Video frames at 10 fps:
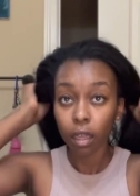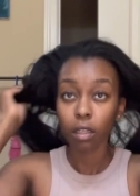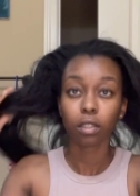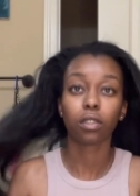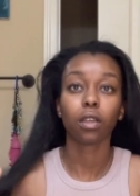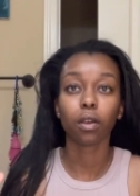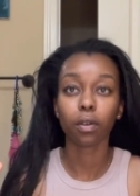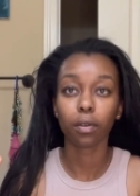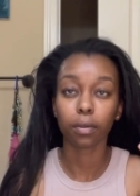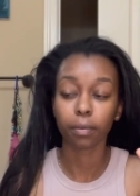
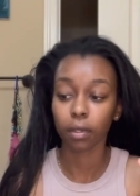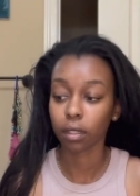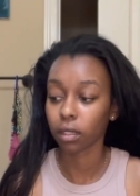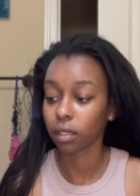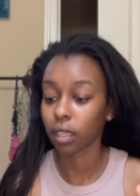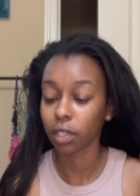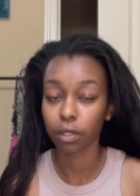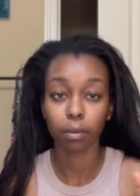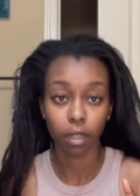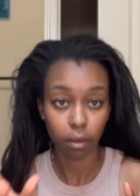So that's what
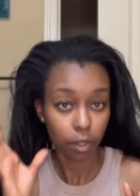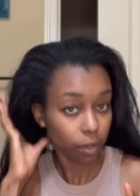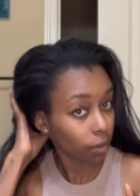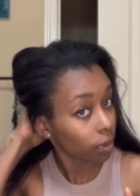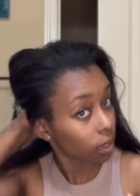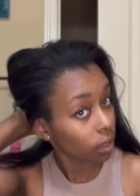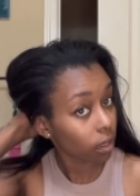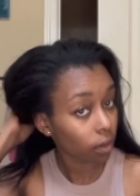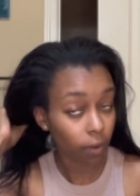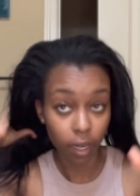I'm gonna do
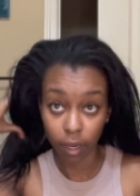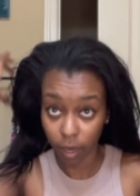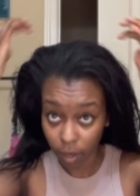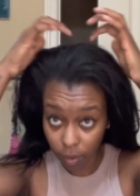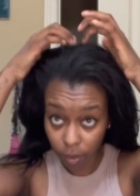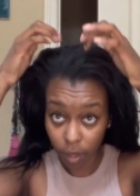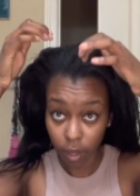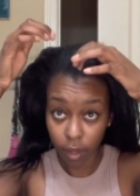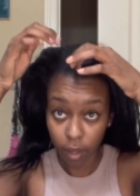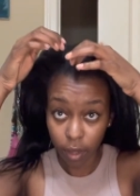right now.
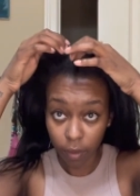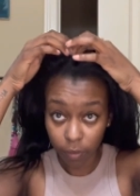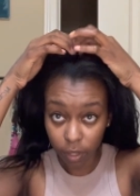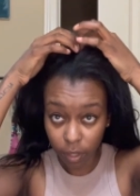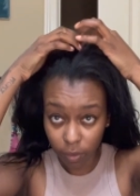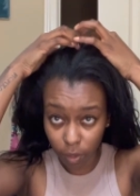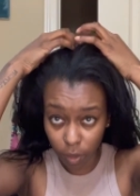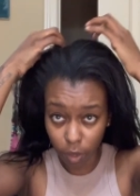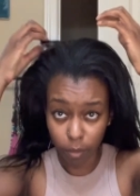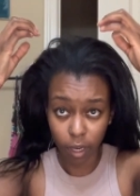First I have to
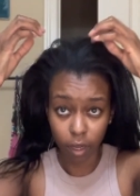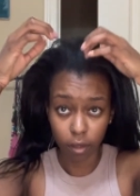comb it out